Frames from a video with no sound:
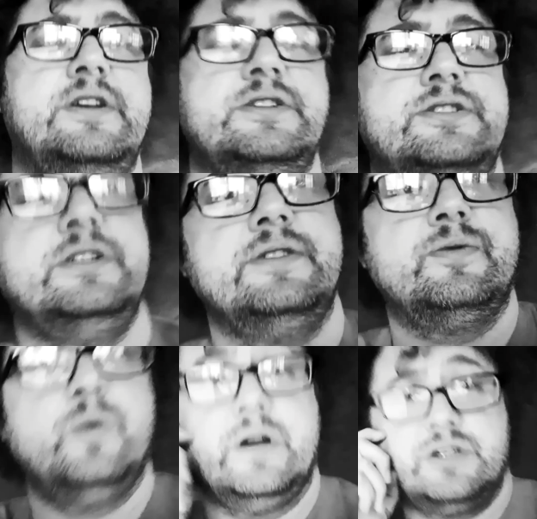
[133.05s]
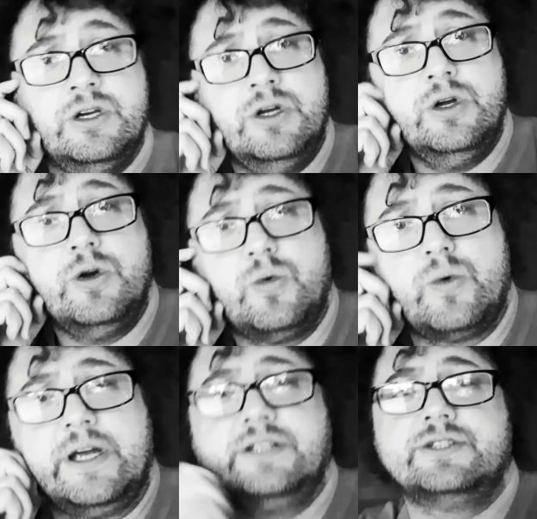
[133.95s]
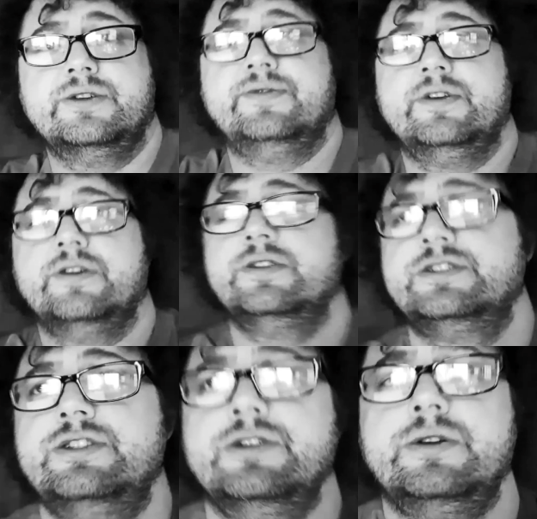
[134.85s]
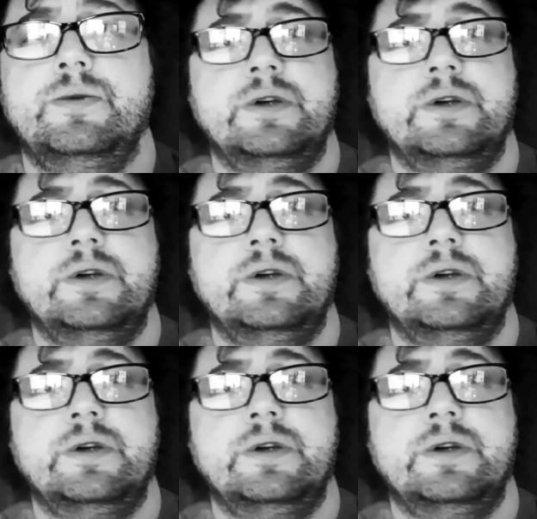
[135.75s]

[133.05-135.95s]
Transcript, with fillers: things that have went right so far this year, and